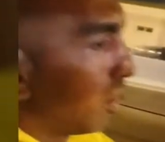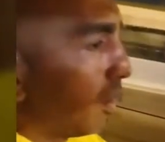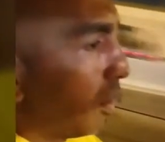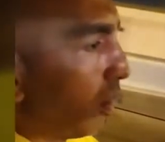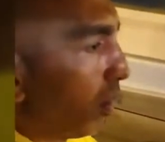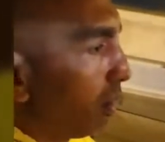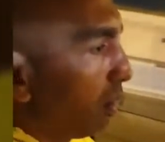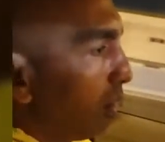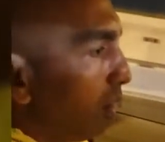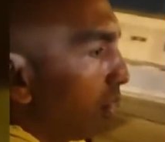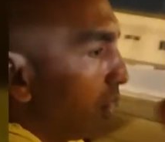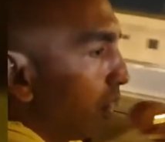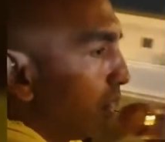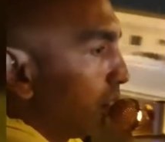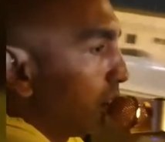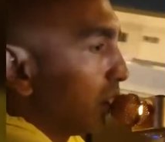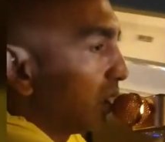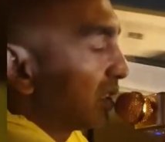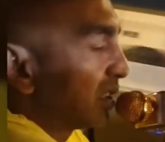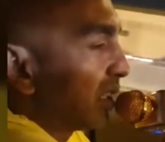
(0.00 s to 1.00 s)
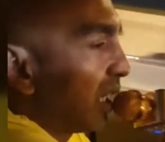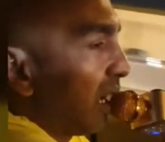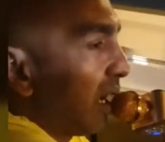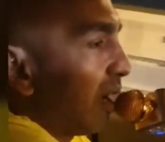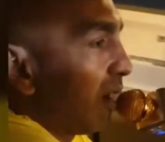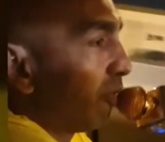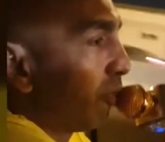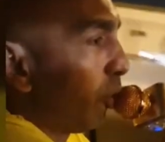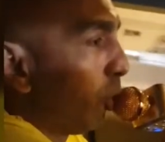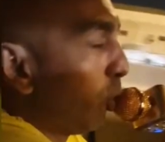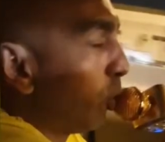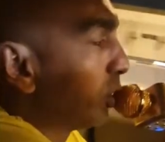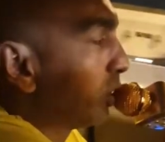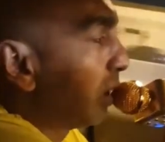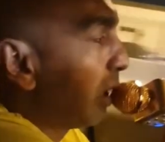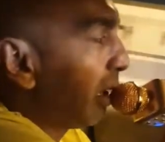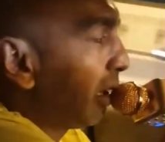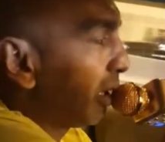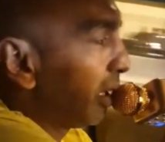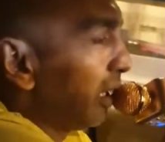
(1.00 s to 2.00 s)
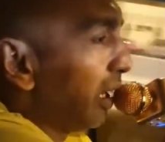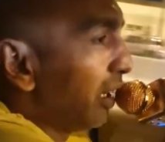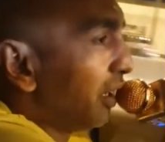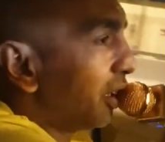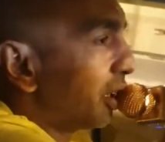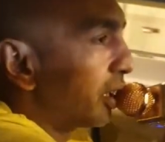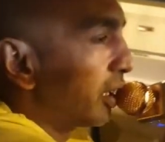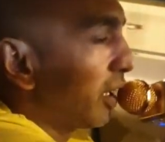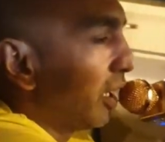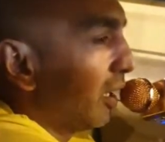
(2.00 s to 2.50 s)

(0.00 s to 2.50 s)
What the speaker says: The food, I like